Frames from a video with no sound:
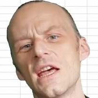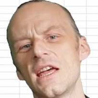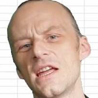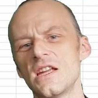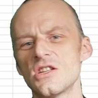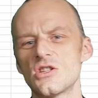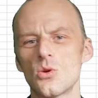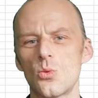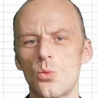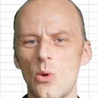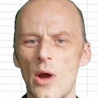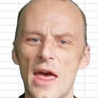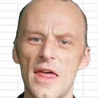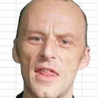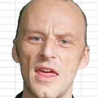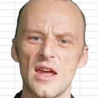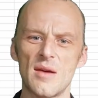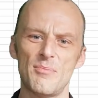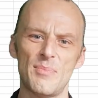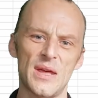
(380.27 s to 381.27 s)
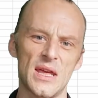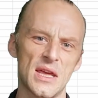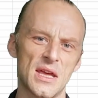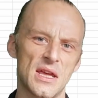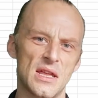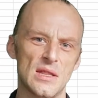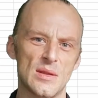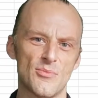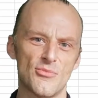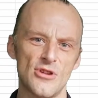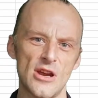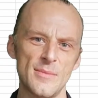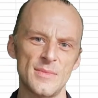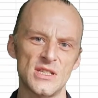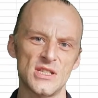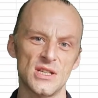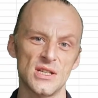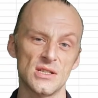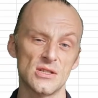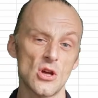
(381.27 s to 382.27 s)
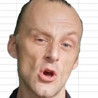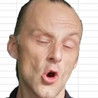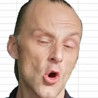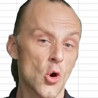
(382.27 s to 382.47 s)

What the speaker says: into where they appear in the premises,